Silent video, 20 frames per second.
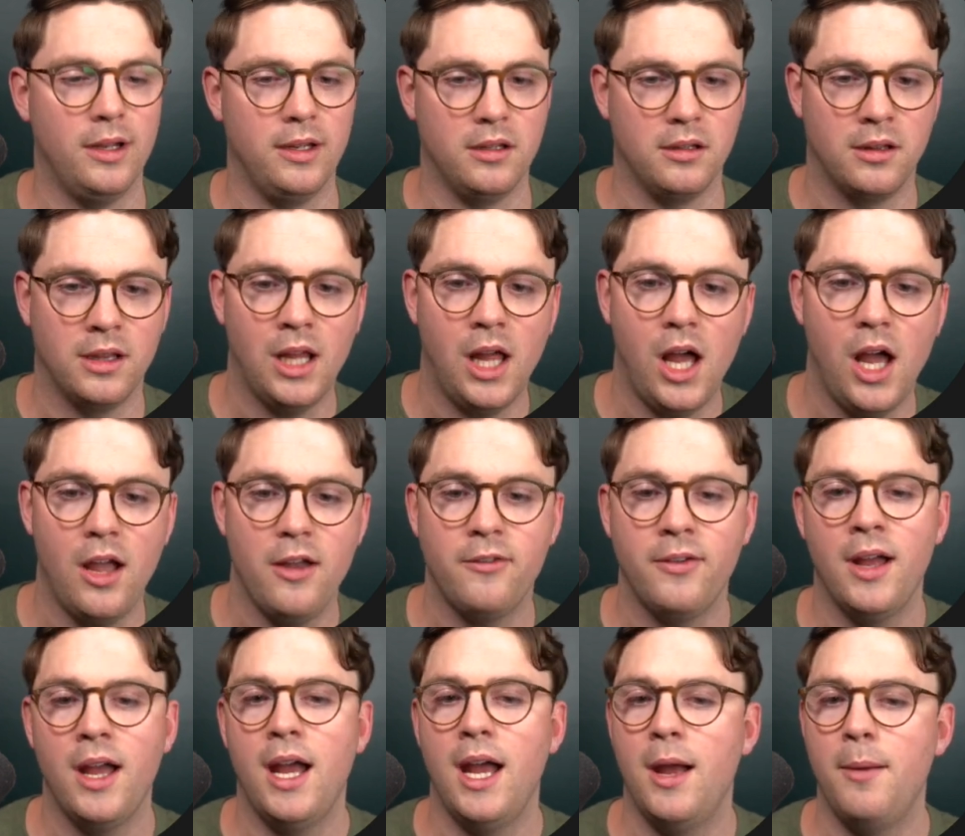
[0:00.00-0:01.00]
is live
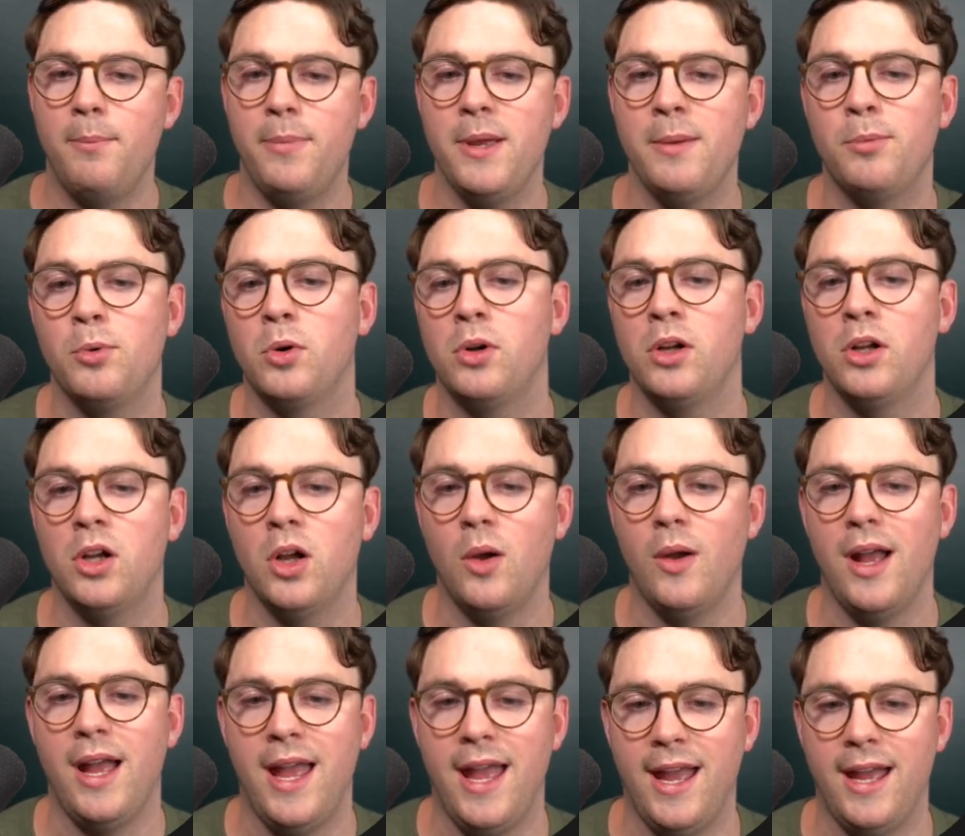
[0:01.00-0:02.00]
and people can go
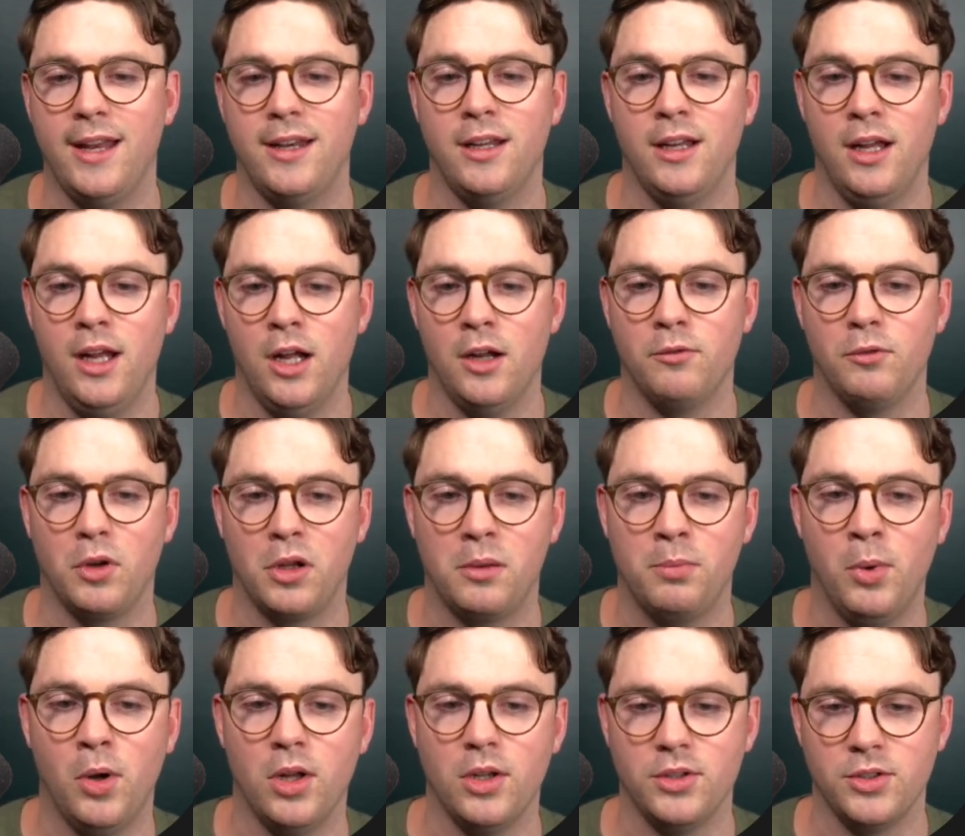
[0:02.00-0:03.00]
ahead and
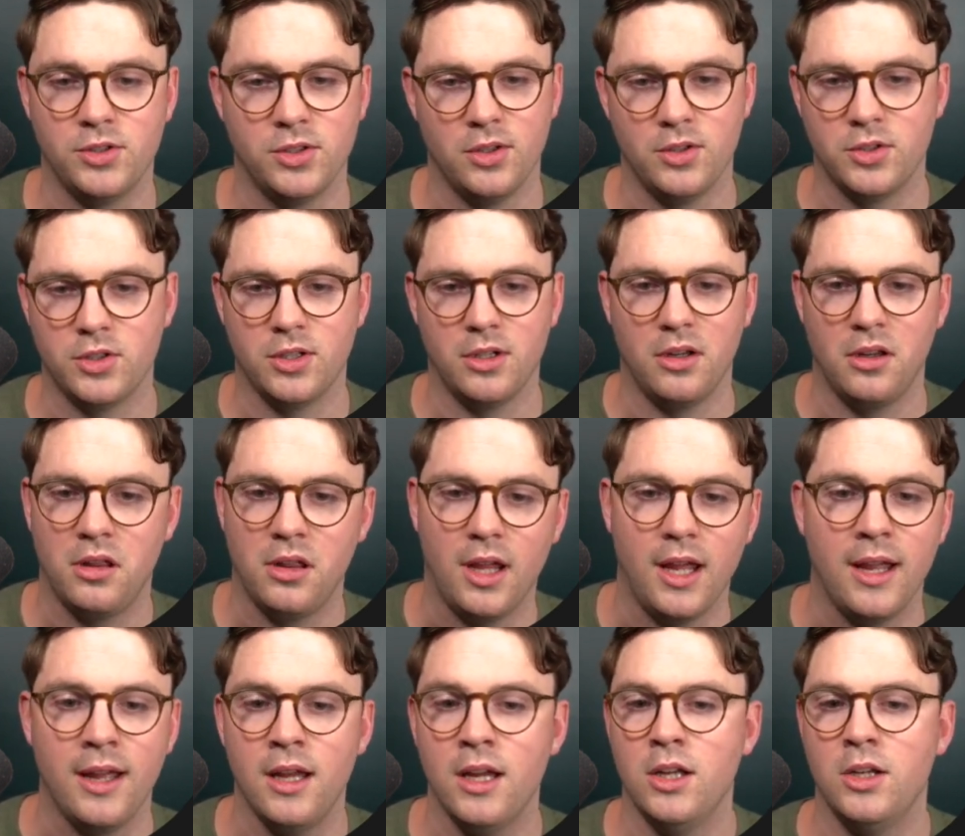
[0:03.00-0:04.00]
respond. So I'm just gonna
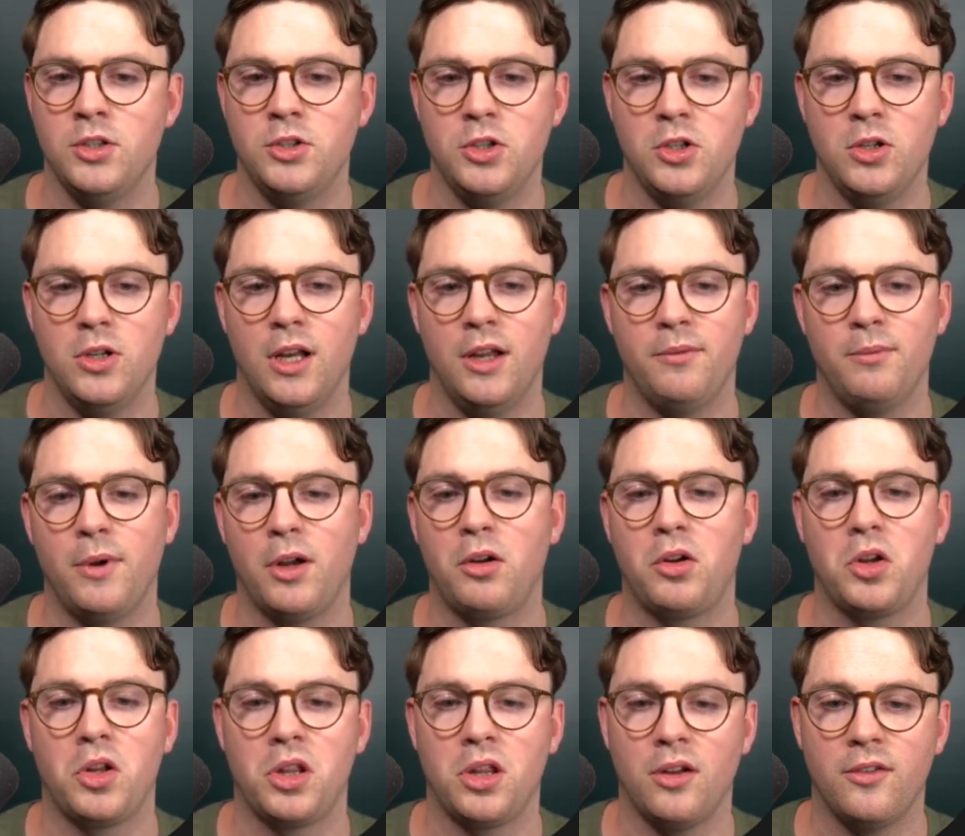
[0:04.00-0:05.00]
say, do you love
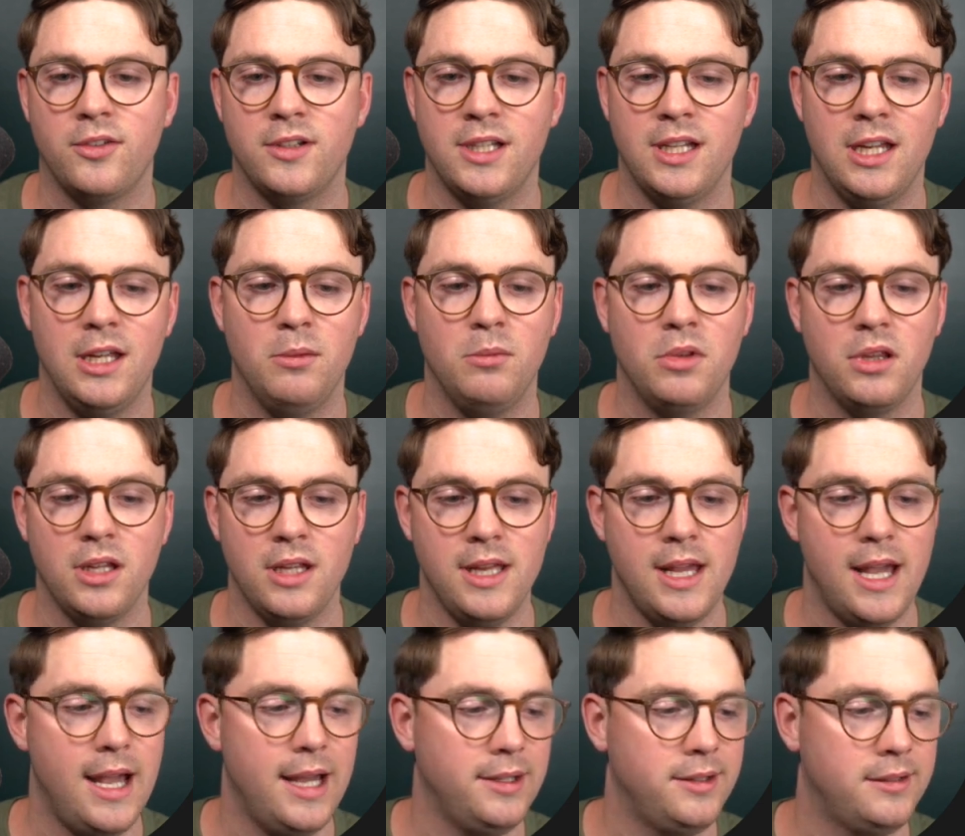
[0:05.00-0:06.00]
Microsoft Teams?
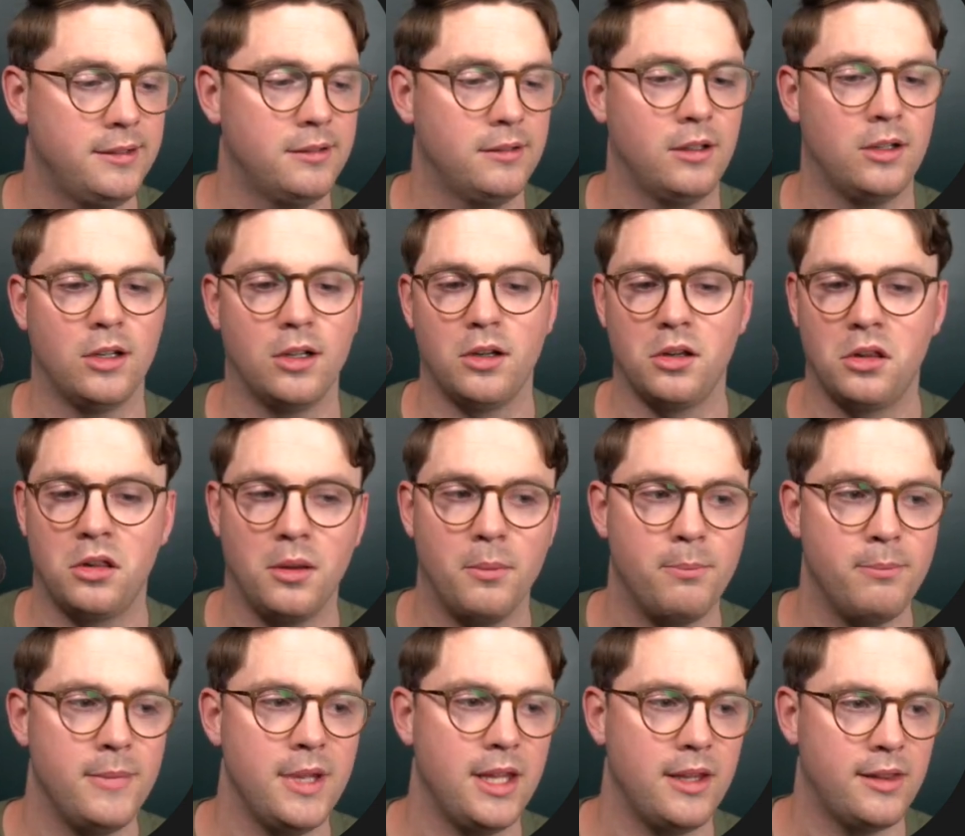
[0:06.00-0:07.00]
Yes, I'm gonna
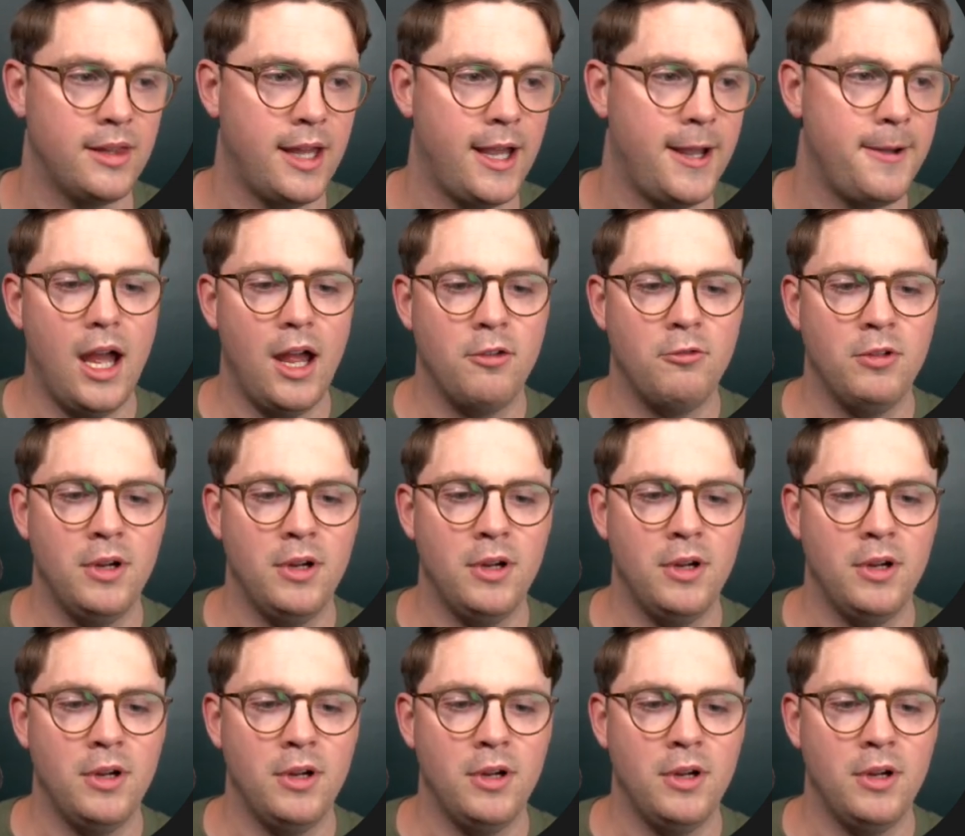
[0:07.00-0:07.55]
submit that. And